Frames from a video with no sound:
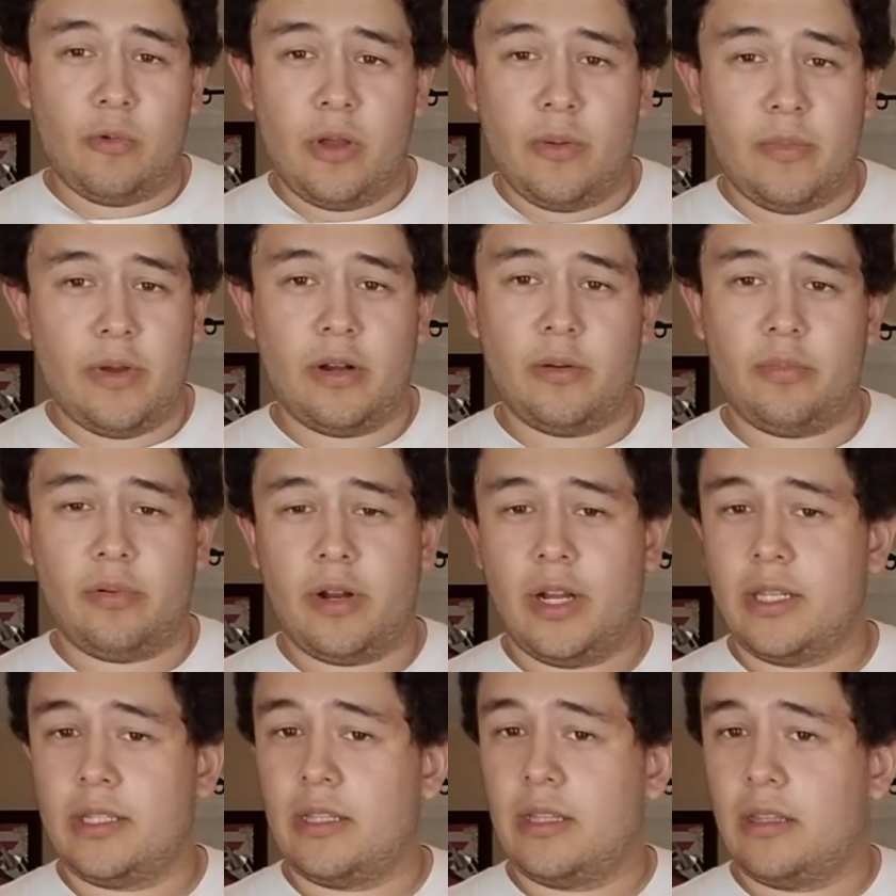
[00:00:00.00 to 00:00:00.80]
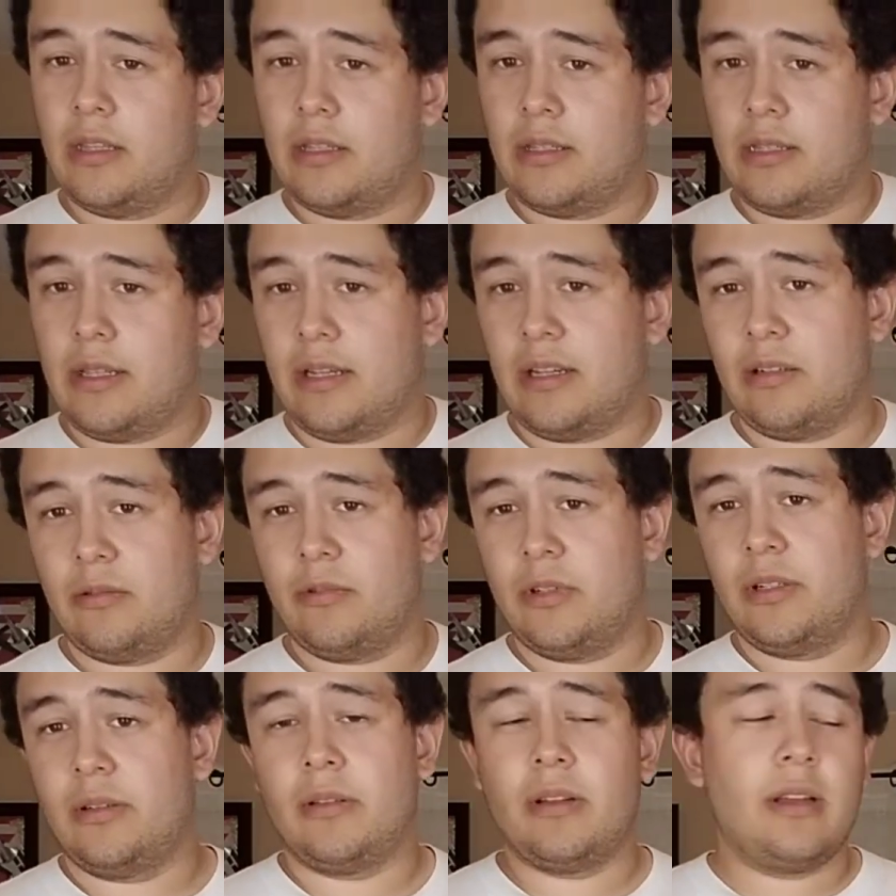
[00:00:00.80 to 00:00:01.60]
way better price than the second
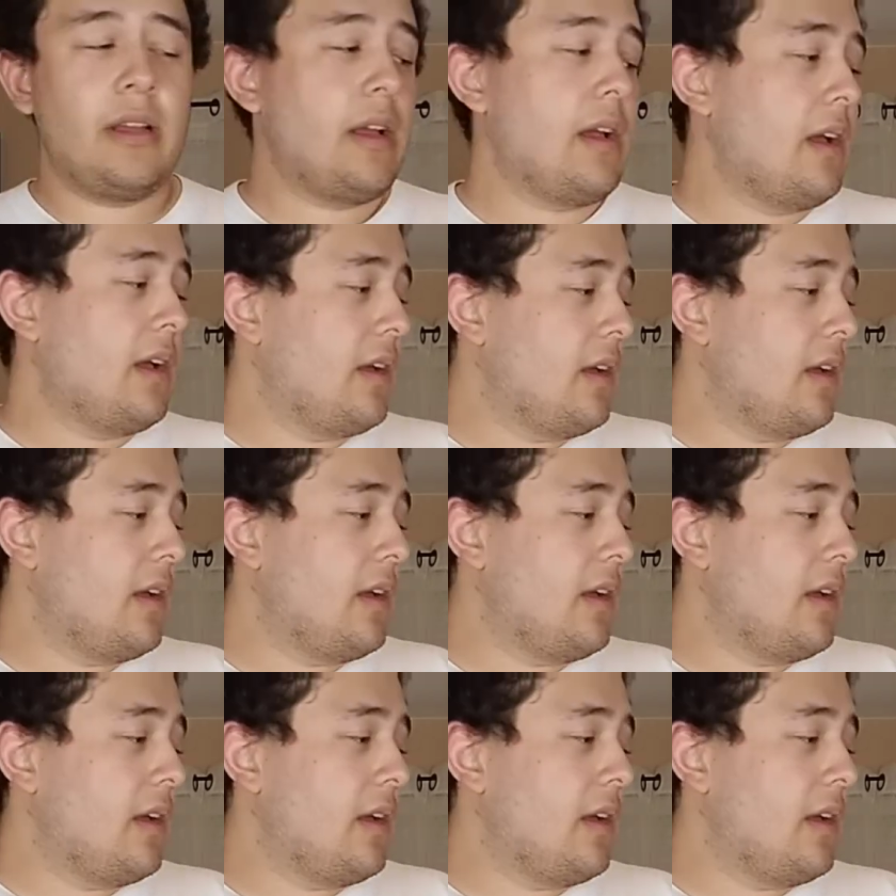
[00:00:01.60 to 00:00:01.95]
one.